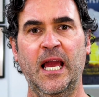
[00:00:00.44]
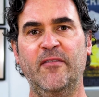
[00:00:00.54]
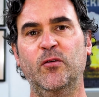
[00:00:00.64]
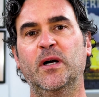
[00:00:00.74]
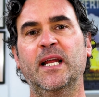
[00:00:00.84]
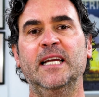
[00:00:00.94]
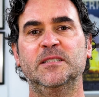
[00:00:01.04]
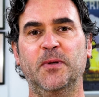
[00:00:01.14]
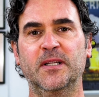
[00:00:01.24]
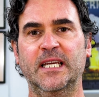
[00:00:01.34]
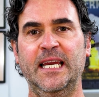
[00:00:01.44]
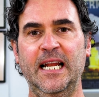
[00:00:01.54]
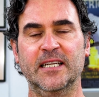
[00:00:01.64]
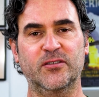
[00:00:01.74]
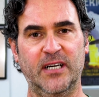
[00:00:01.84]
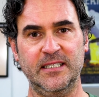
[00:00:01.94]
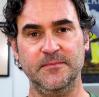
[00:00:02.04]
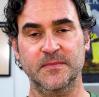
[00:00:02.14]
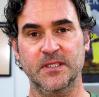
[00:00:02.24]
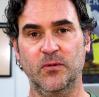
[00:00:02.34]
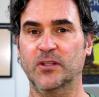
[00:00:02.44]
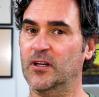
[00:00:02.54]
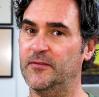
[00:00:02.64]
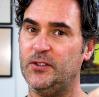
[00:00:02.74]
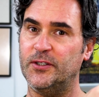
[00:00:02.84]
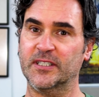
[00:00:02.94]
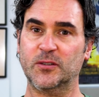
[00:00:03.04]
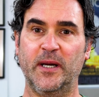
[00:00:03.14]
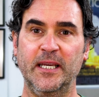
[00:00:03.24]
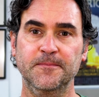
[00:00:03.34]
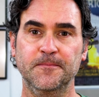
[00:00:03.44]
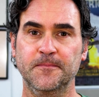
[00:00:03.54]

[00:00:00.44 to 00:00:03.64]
Everyone hates building a helix, right? Well, not if you do it this way.